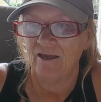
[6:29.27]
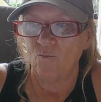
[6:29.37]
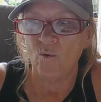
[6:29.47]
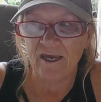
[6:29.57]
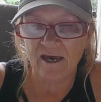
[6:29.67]

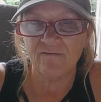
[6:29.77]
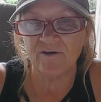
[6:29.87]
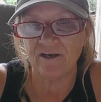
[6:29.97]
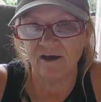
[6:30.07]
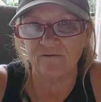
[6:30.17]
We have
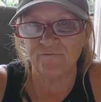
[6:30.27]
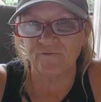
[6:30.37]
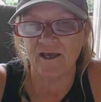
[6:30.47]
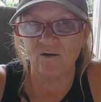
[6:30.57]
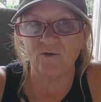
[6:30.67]
enough
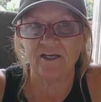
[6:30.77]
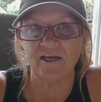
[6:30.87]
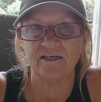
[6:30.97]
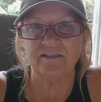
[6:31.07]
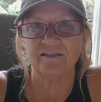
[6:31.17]

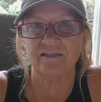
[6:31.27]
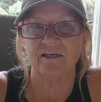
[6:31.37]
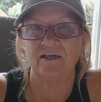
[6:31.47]
nowadays